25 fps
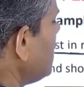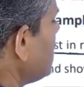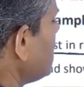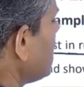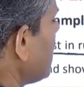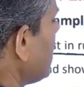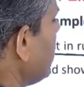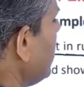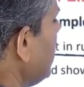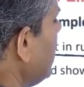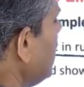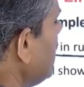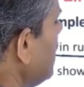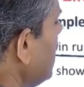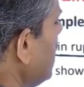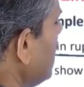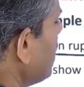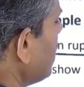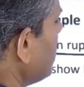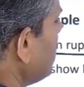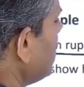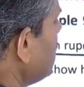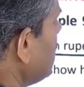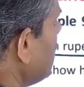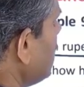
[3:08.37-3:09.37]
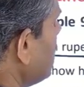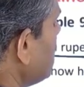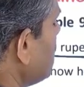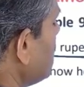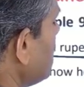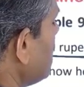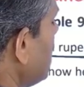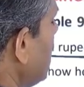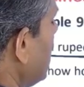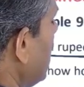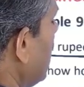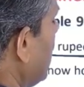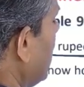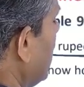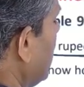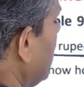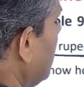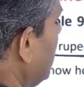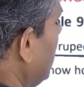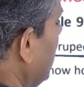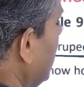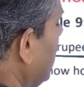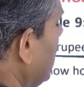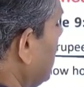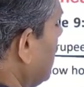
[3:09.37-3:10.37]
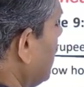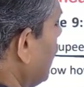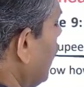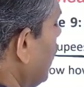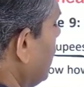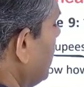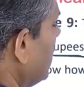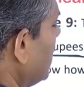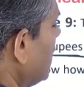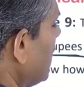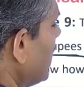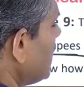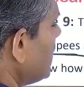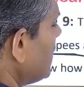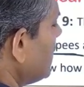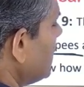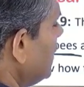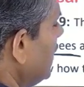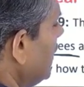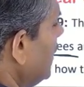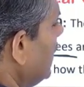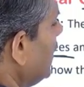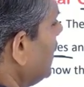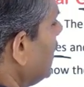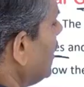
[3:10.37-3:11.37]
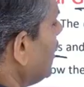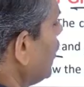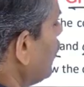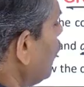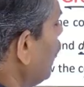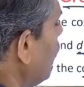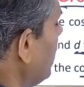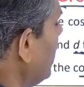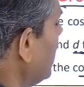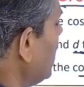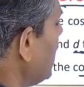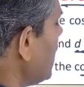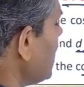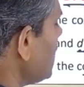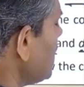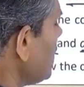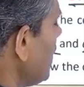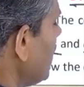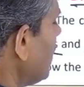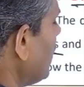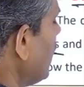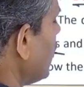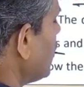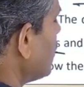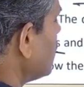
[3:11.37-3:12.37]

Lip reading: traveled, which is in kilometers, D in kilometers. For